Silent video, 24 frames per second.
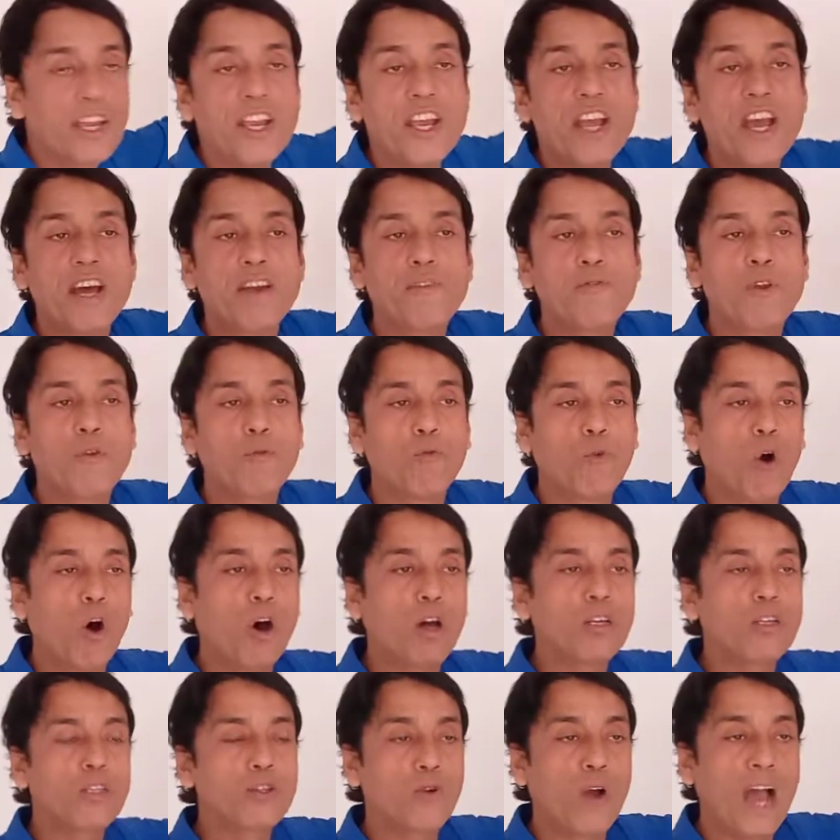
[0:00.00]
here we
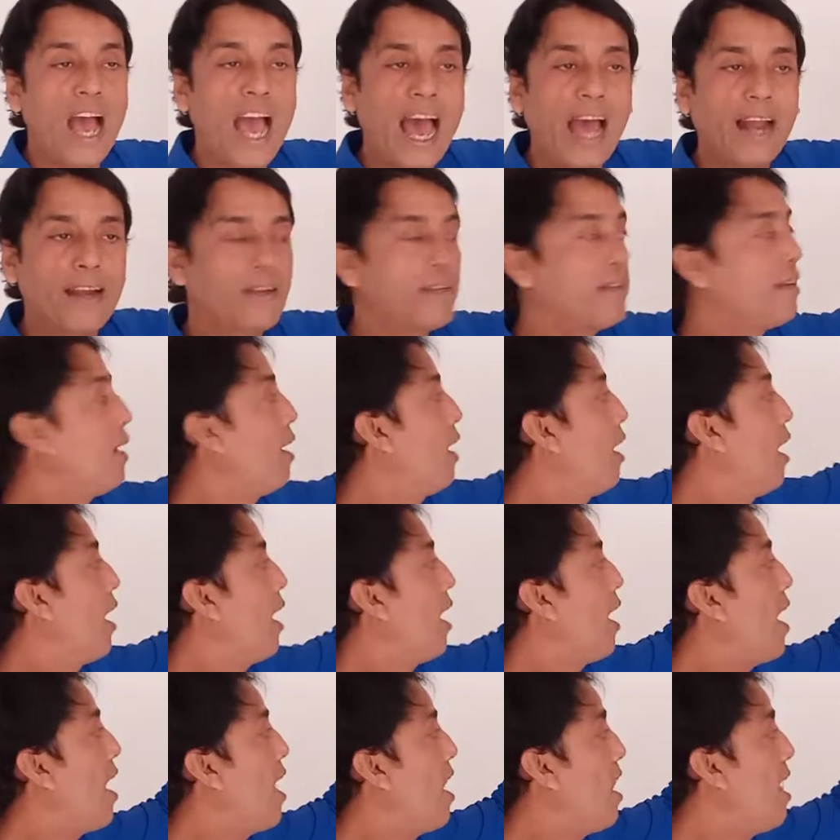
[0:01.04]
want to
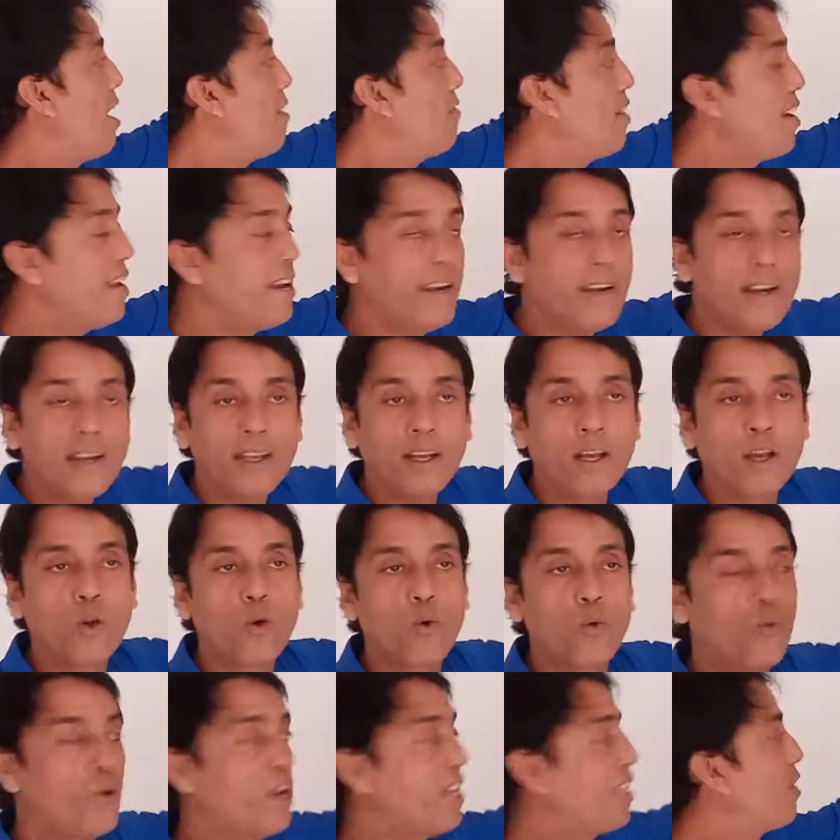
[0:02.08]
add
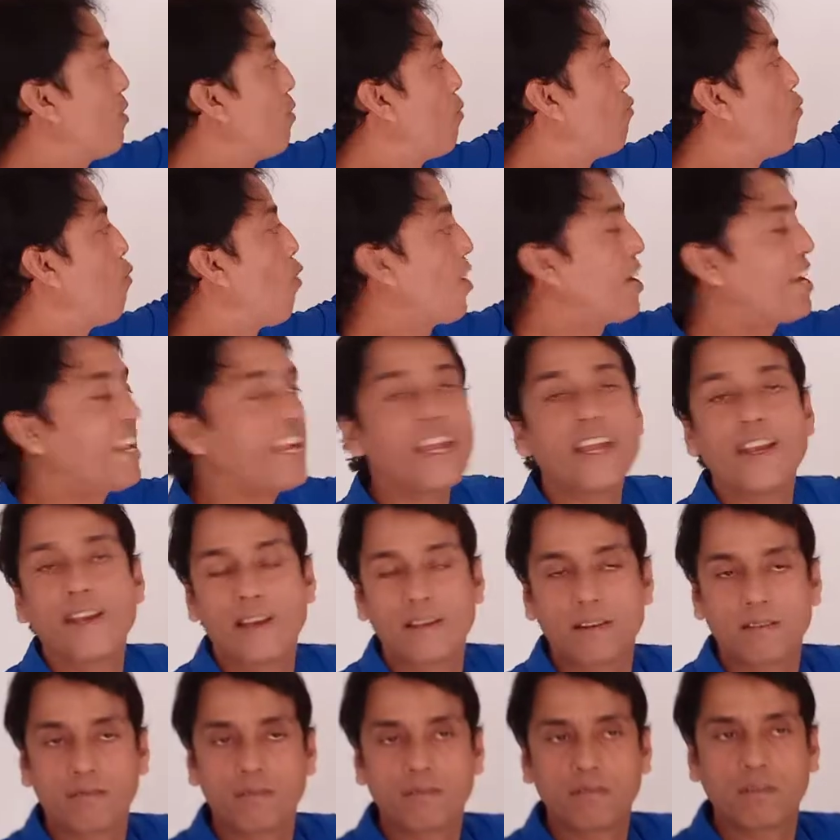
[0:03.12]
11 with
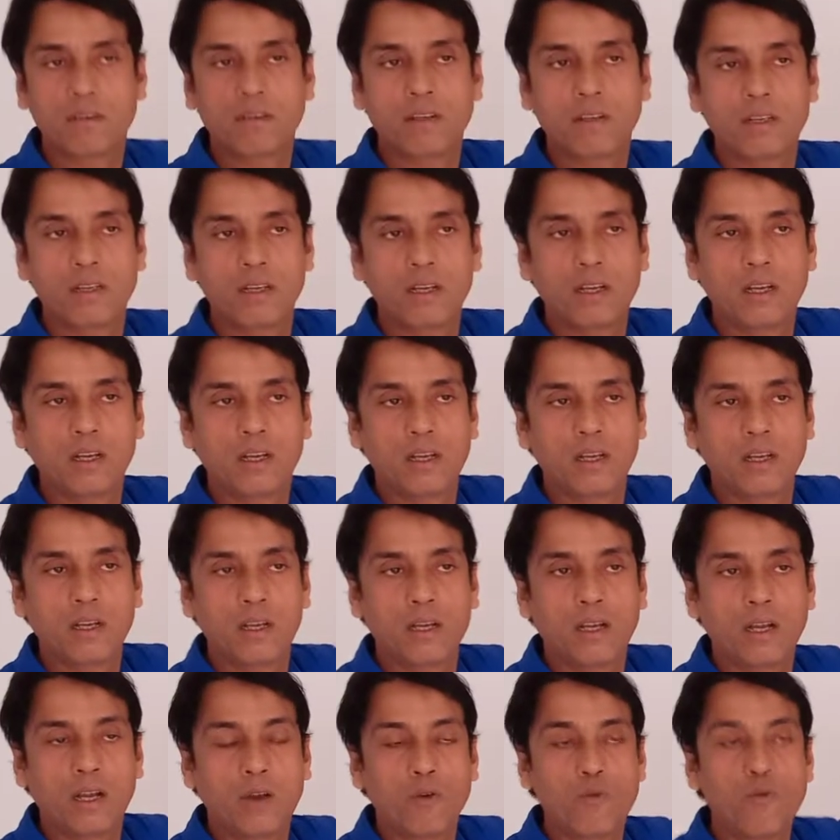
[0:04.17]
14.
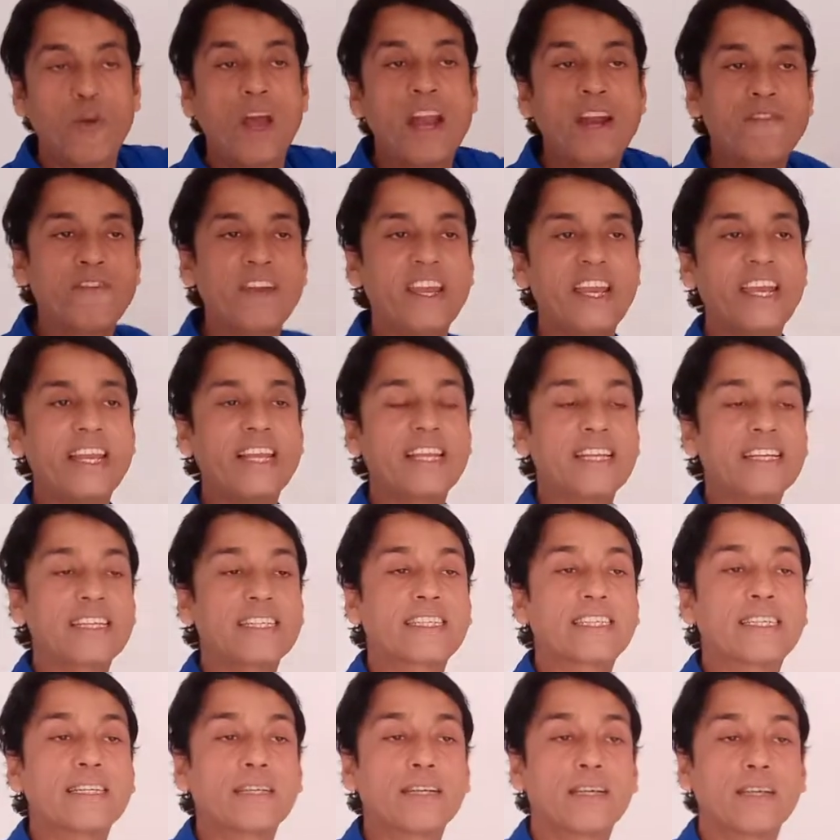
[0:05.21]
When we
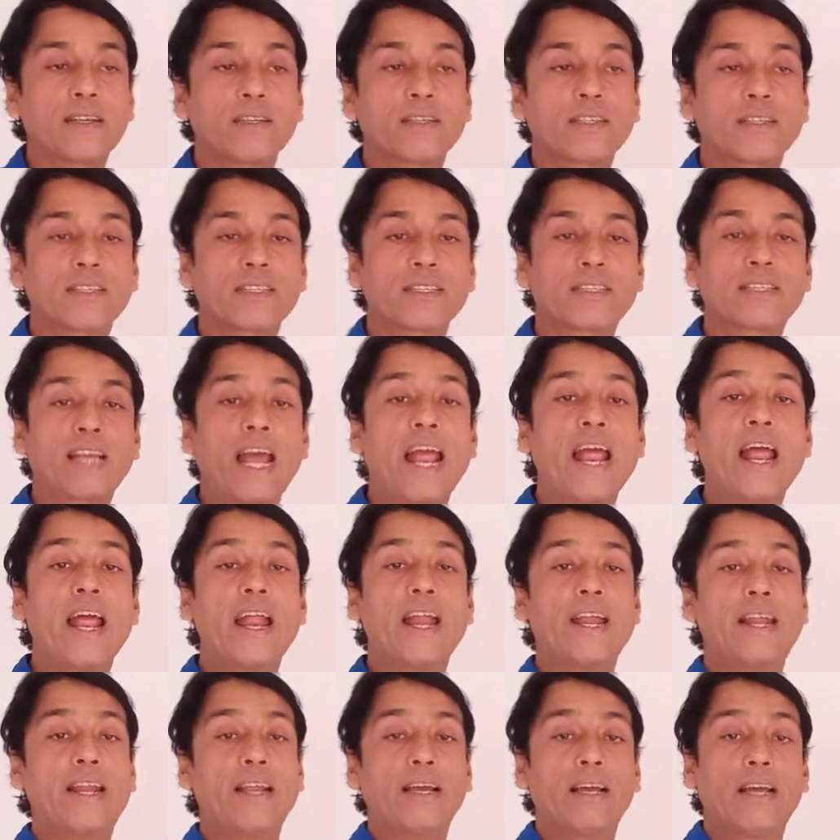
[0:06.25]

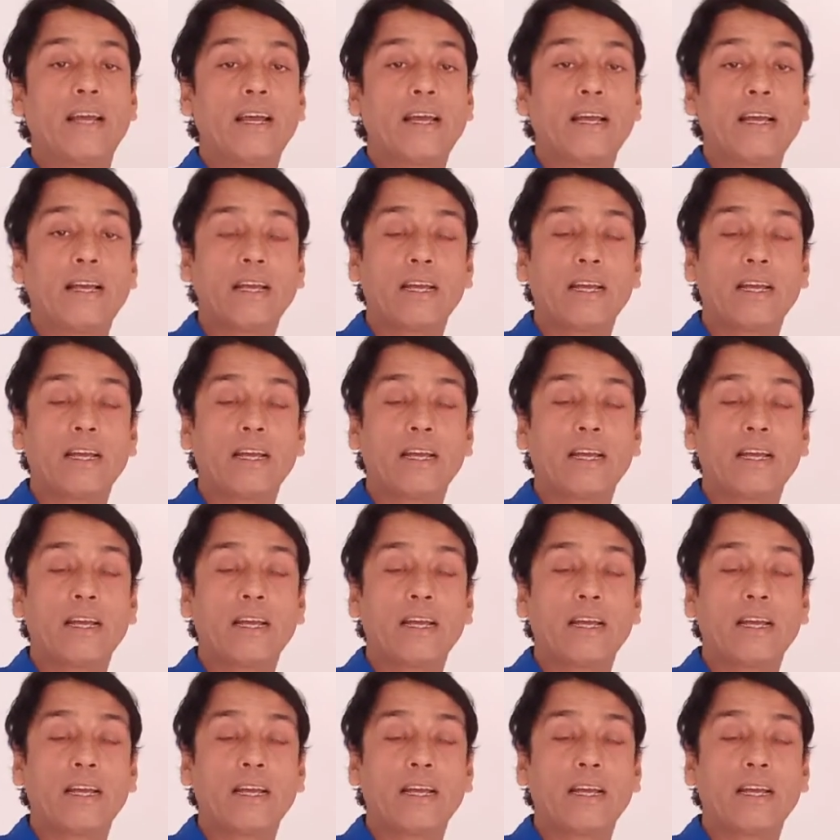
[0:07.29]
send